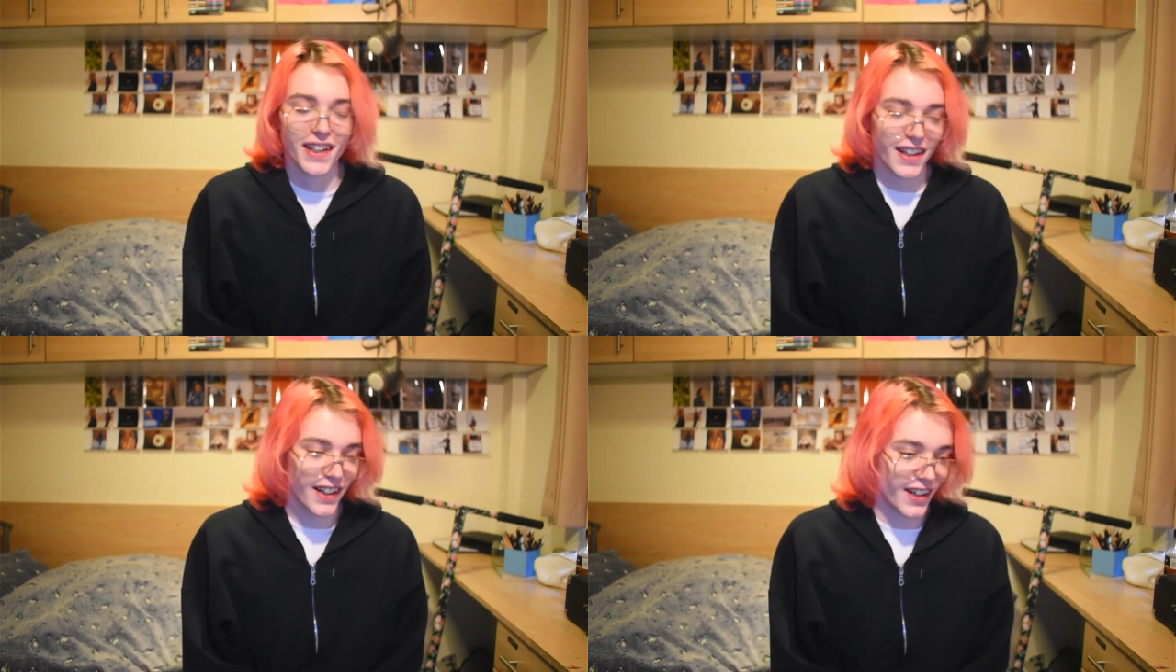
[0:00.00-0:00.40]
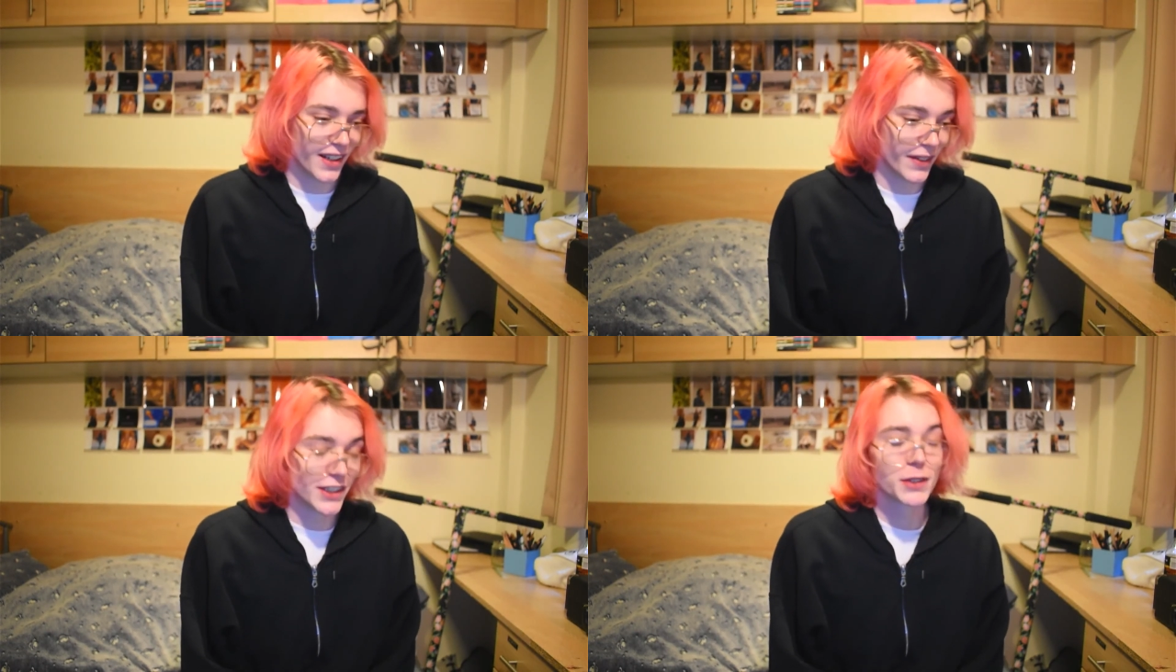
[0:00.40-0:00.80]

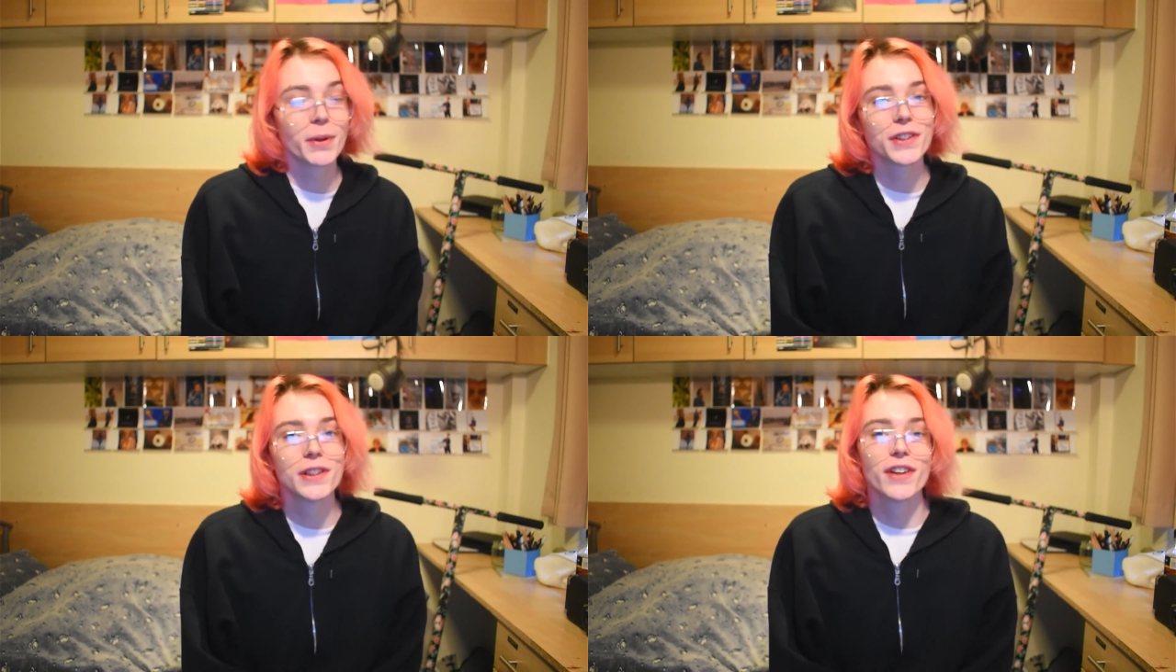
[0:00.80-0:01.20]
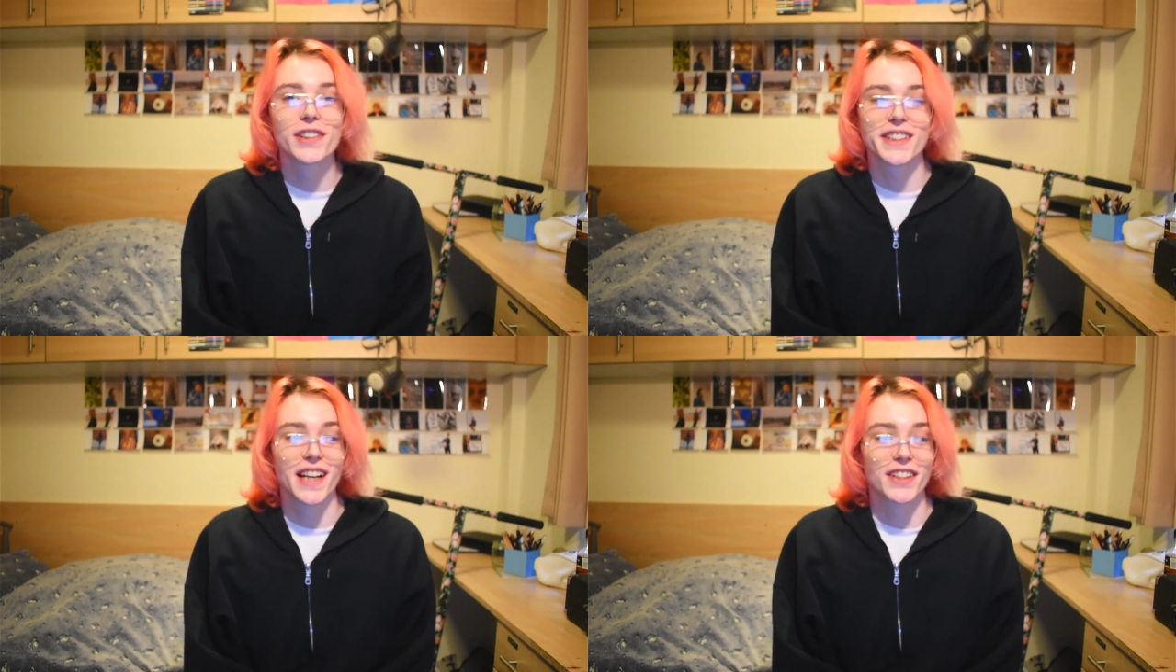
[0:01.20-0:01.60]
And to my
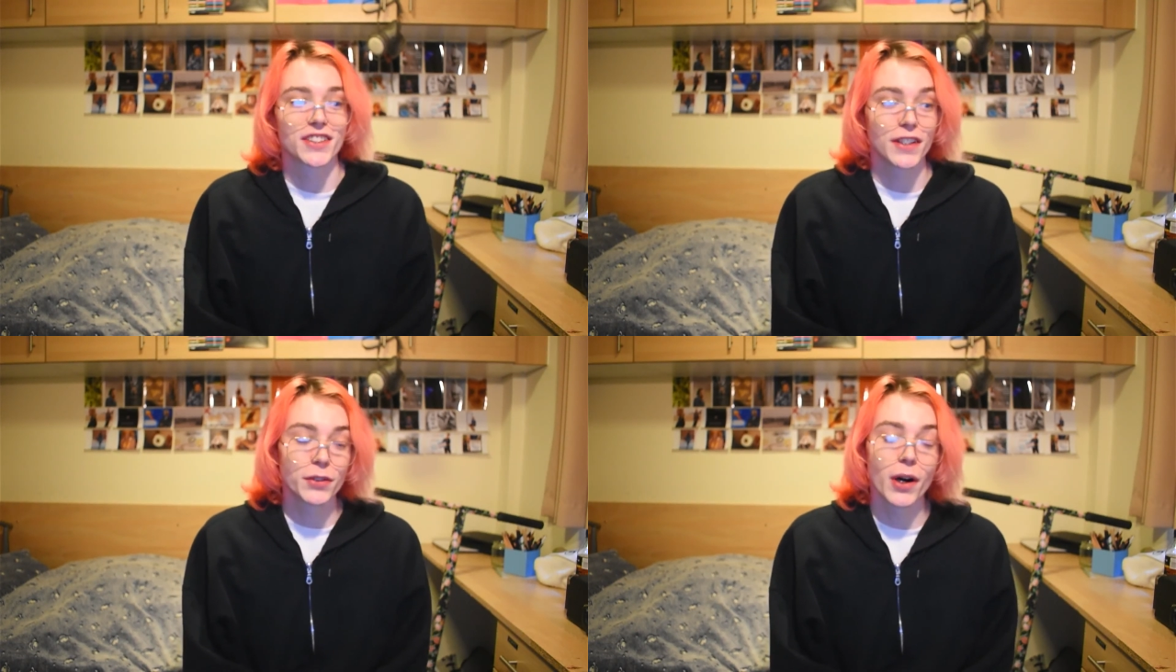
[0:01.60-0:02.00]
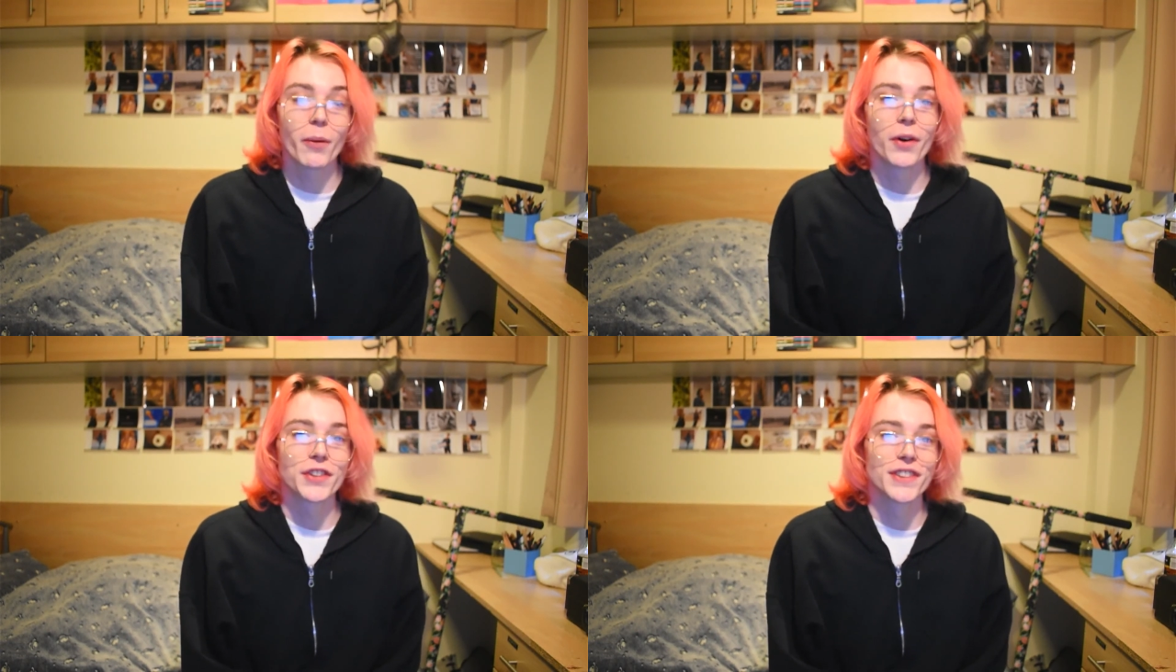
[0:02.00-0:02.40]
university lecturers, if you are
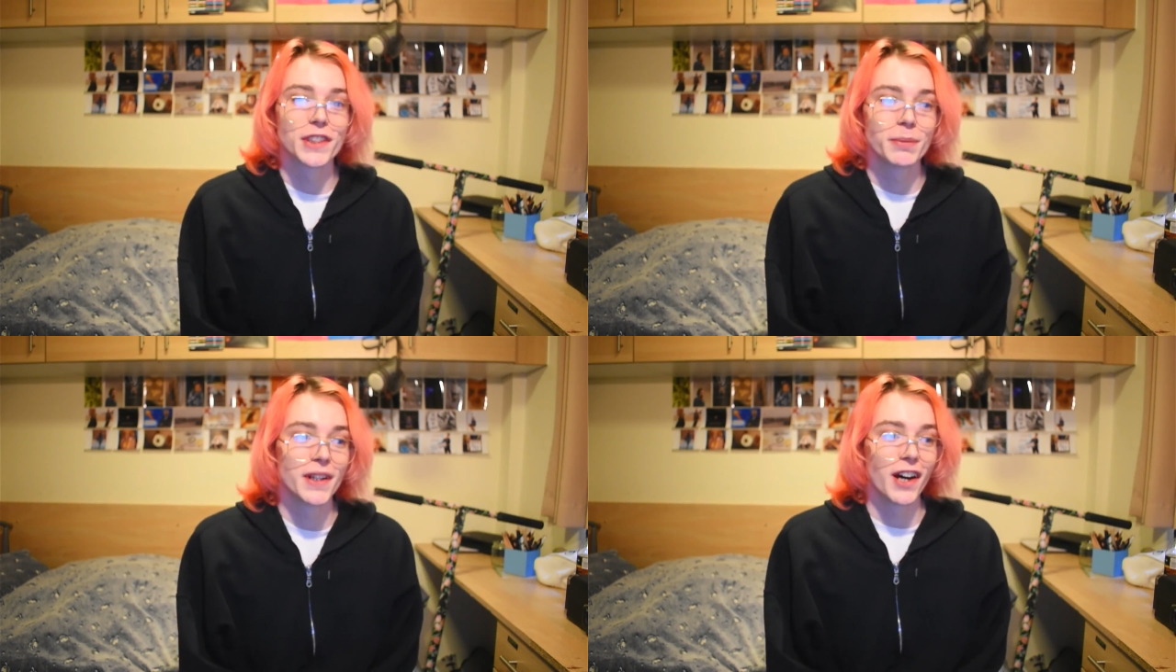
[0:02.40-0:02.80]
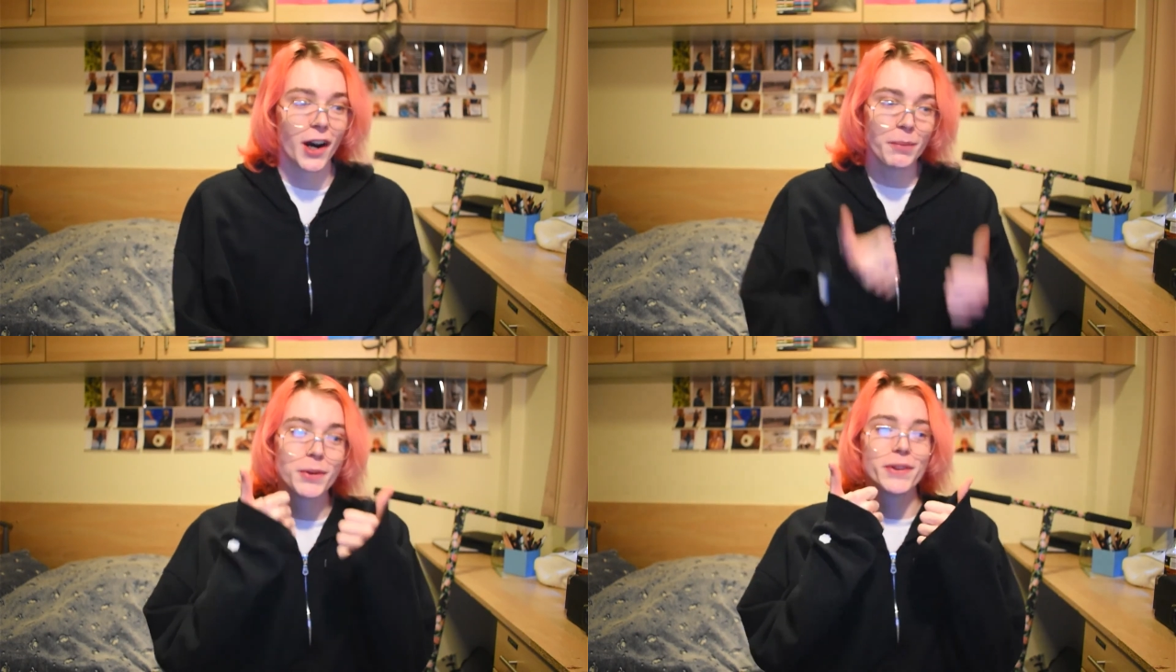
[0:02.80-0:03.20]
watching this bit, I
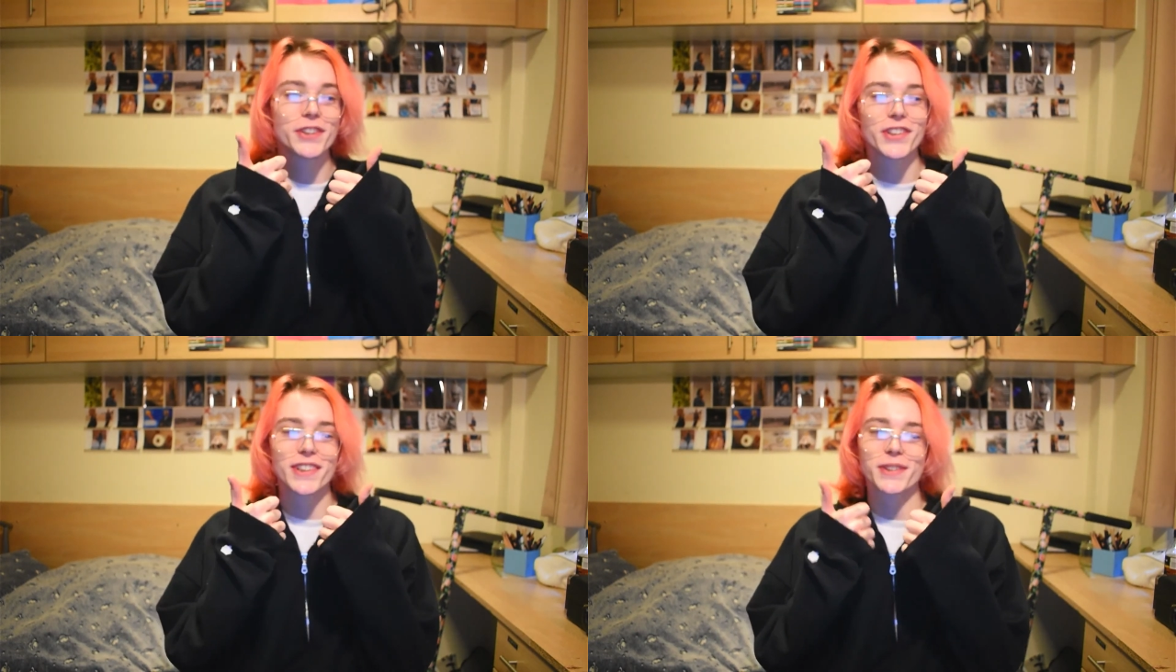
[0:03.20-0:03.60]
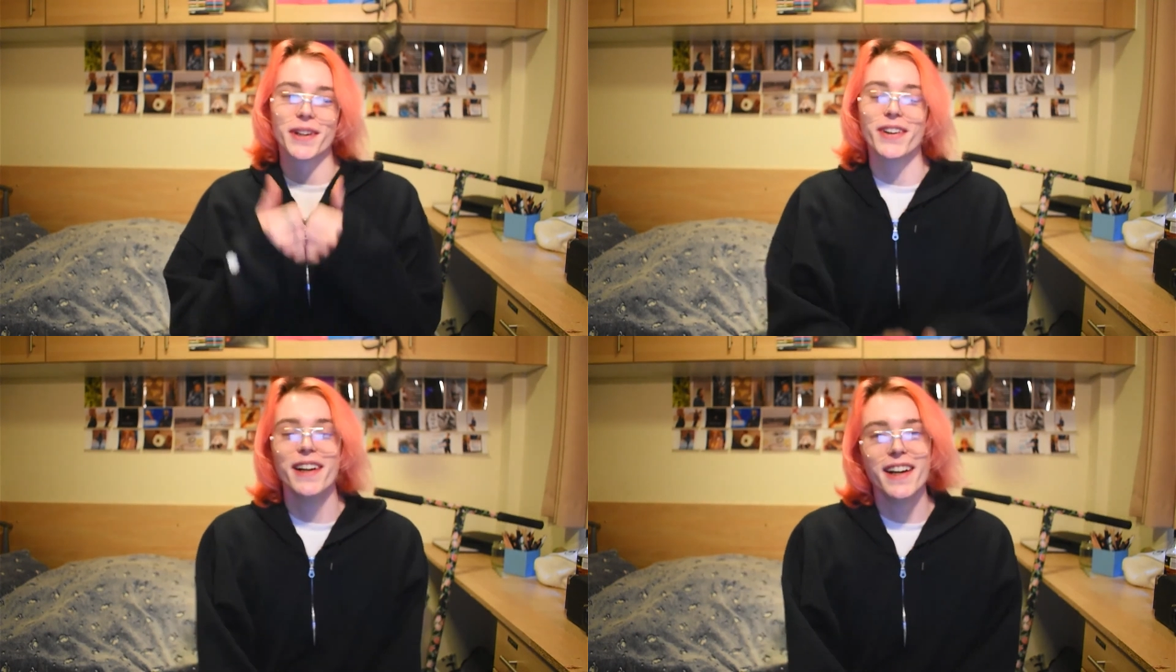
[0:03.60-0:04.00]
hope you enjoyed as well.